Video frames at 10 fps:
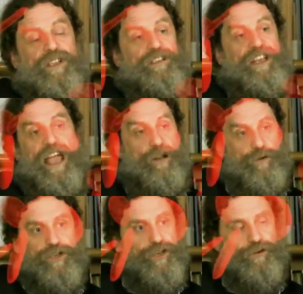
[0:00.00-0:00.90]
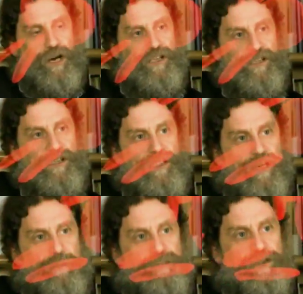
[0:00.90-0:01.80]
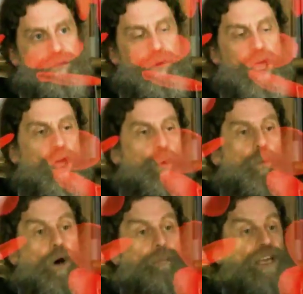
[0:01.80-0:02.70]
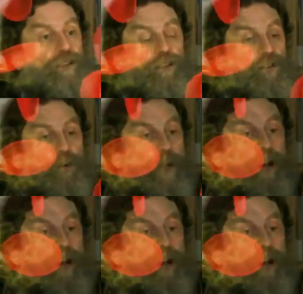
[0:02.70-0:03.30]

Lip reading: an energy crisis, up to what makes us who we